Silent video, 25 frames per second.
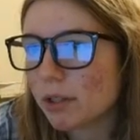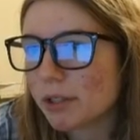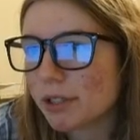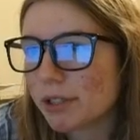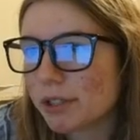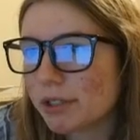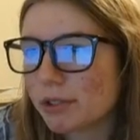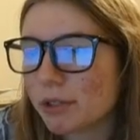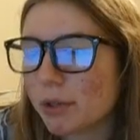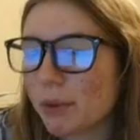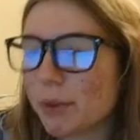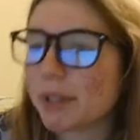
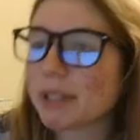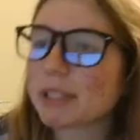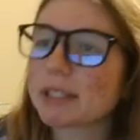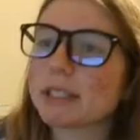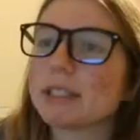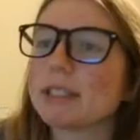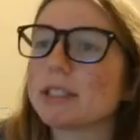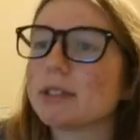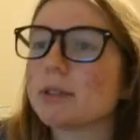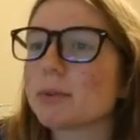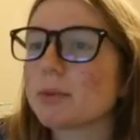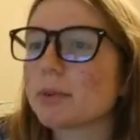which is going
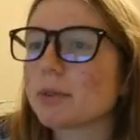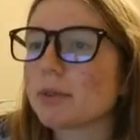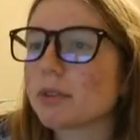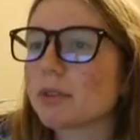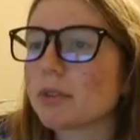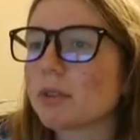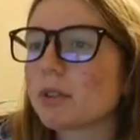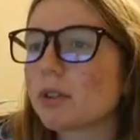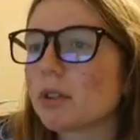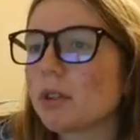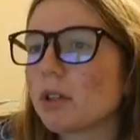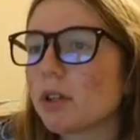to
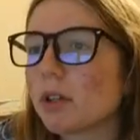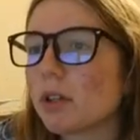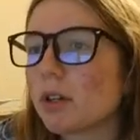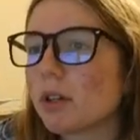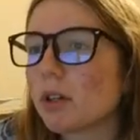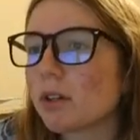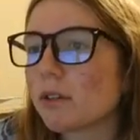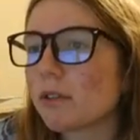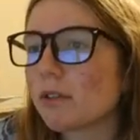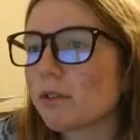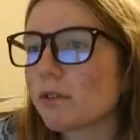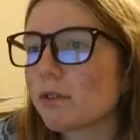equal
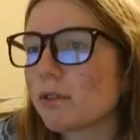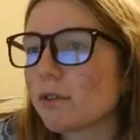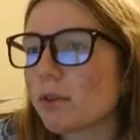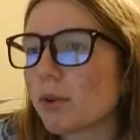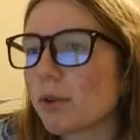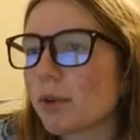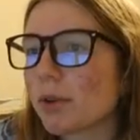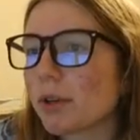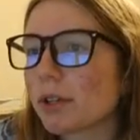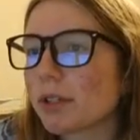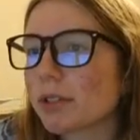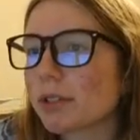
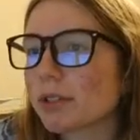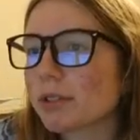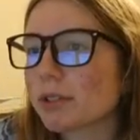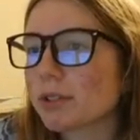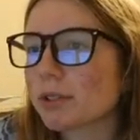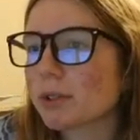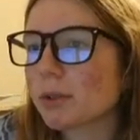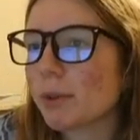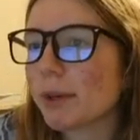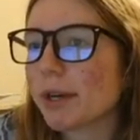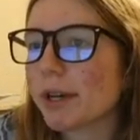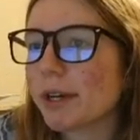4
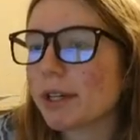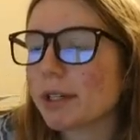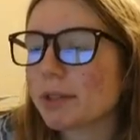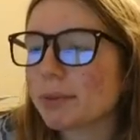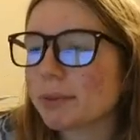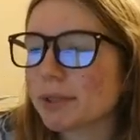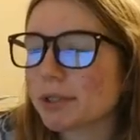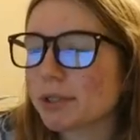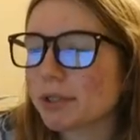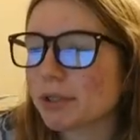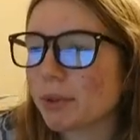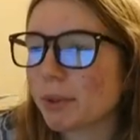squared,
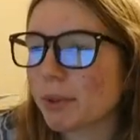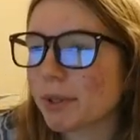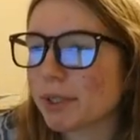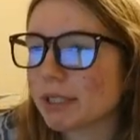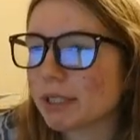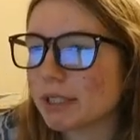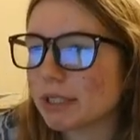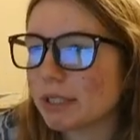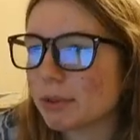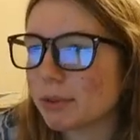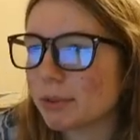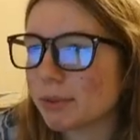which is
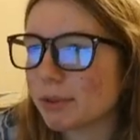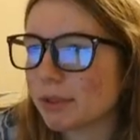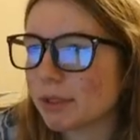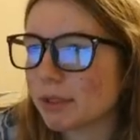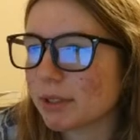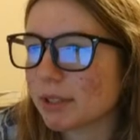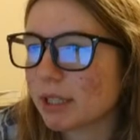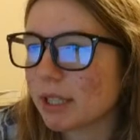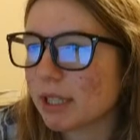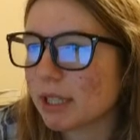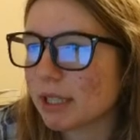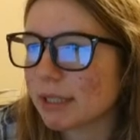going to
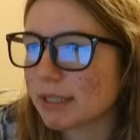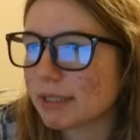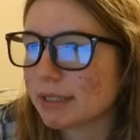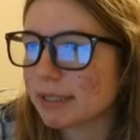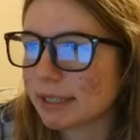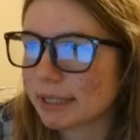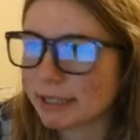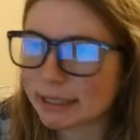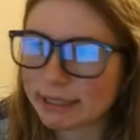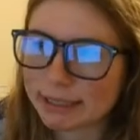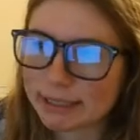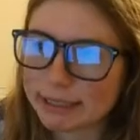equal
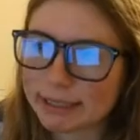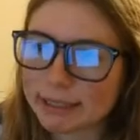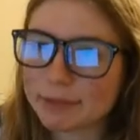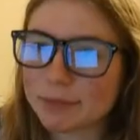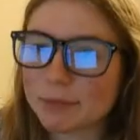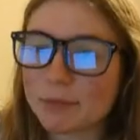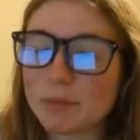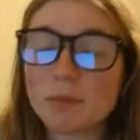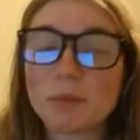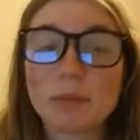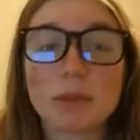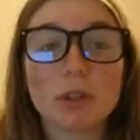16.
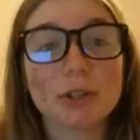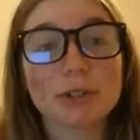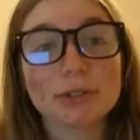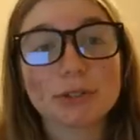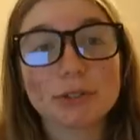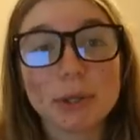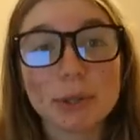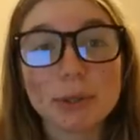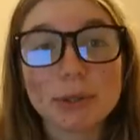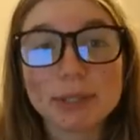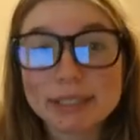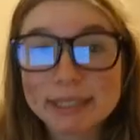
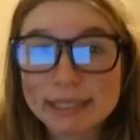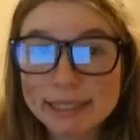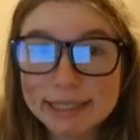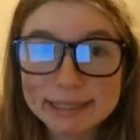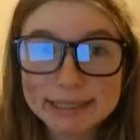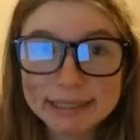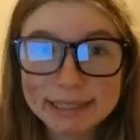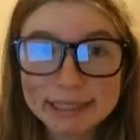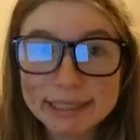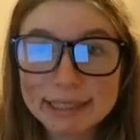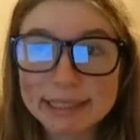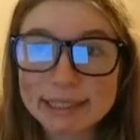So
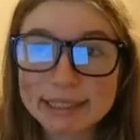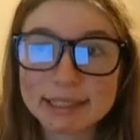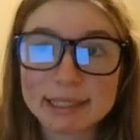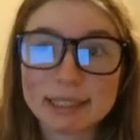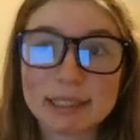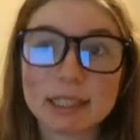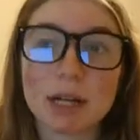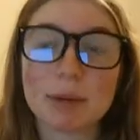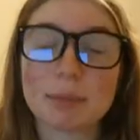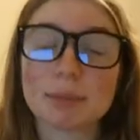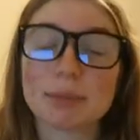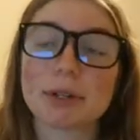16 is
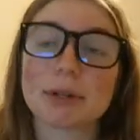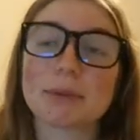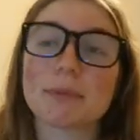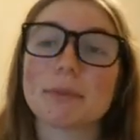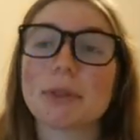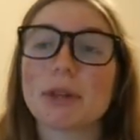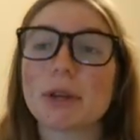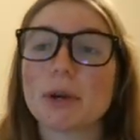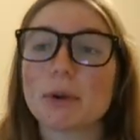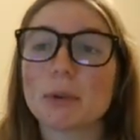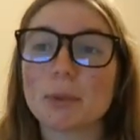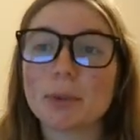the number
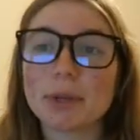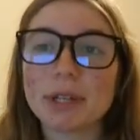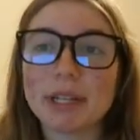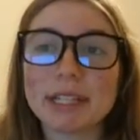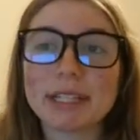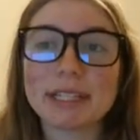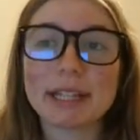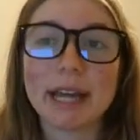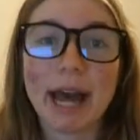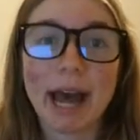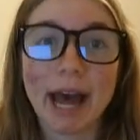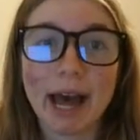we
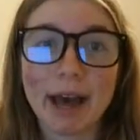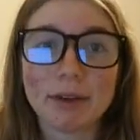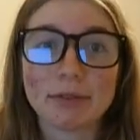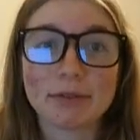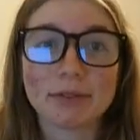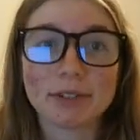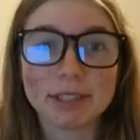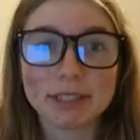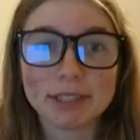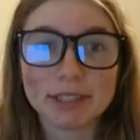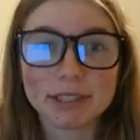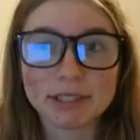need to
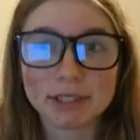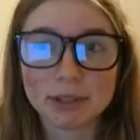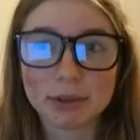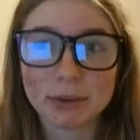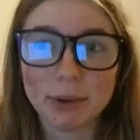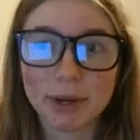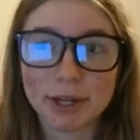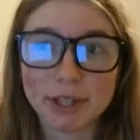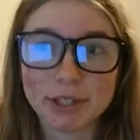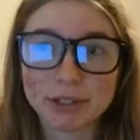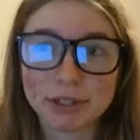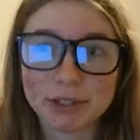have in this
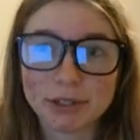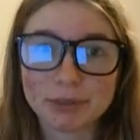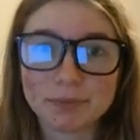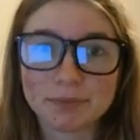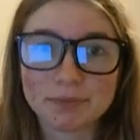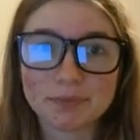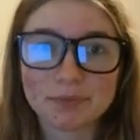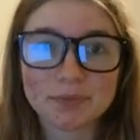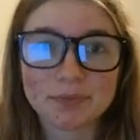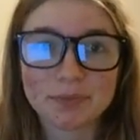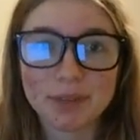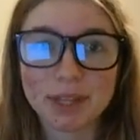
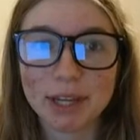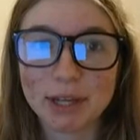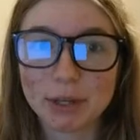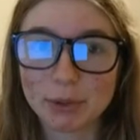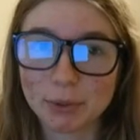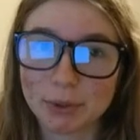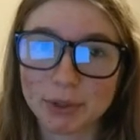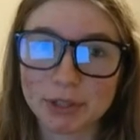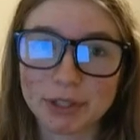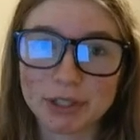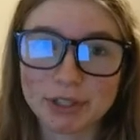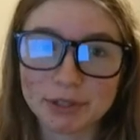equation
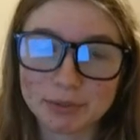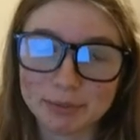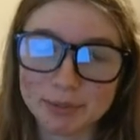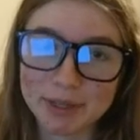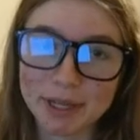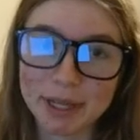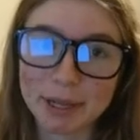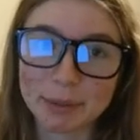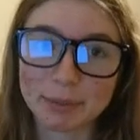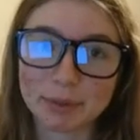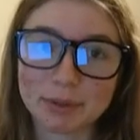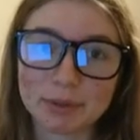in order to
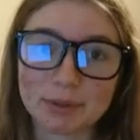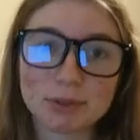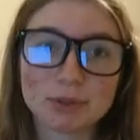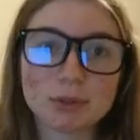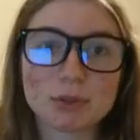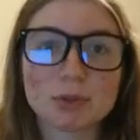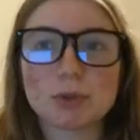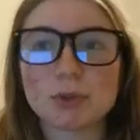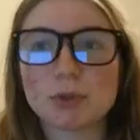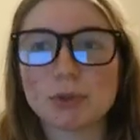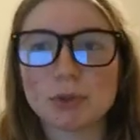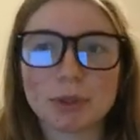be able
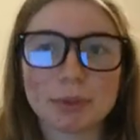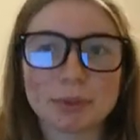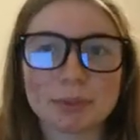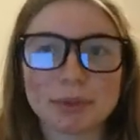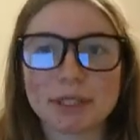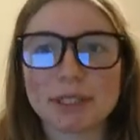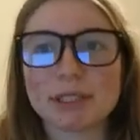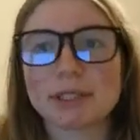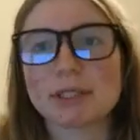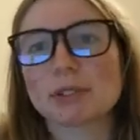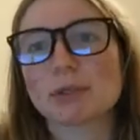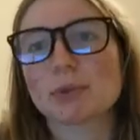to
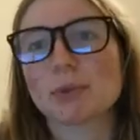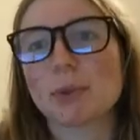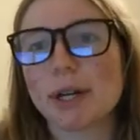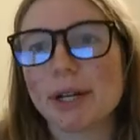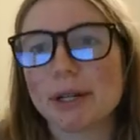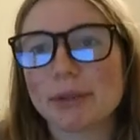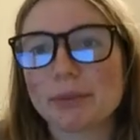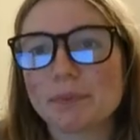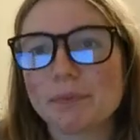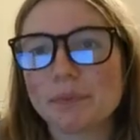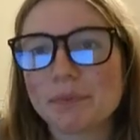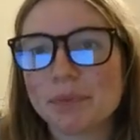complete the
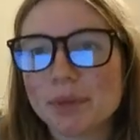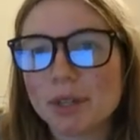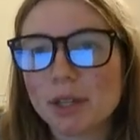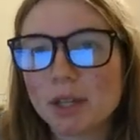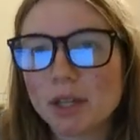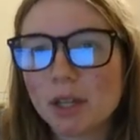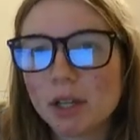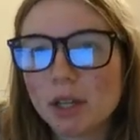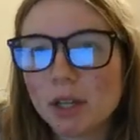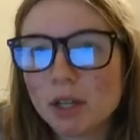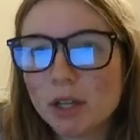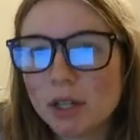square.
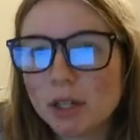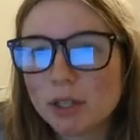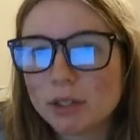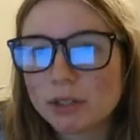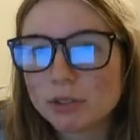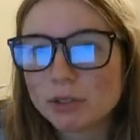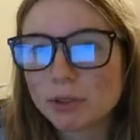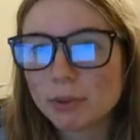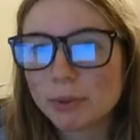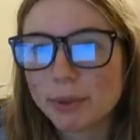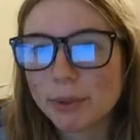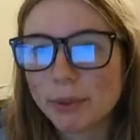
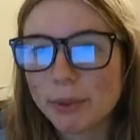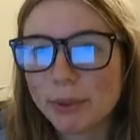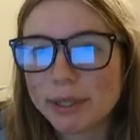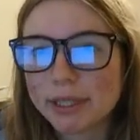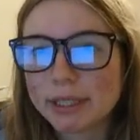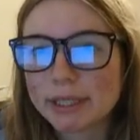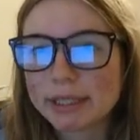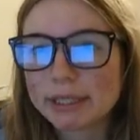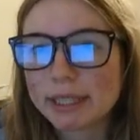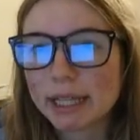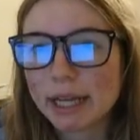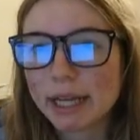So we're
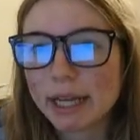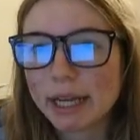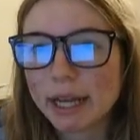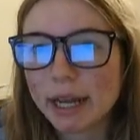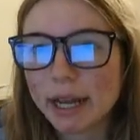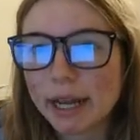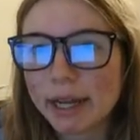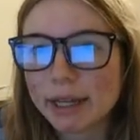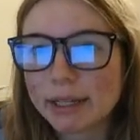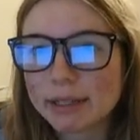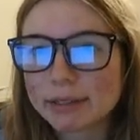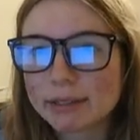going to
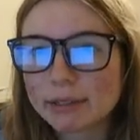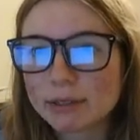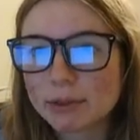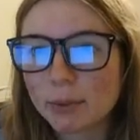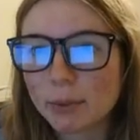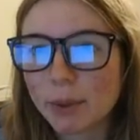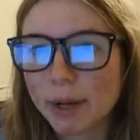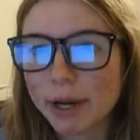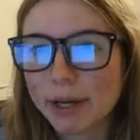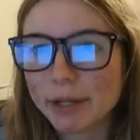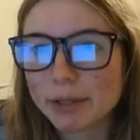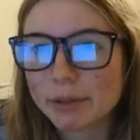say x
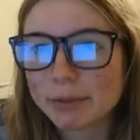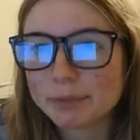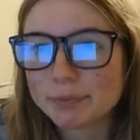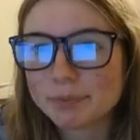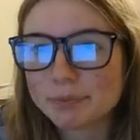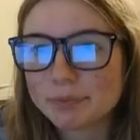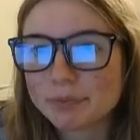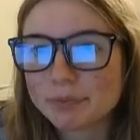squared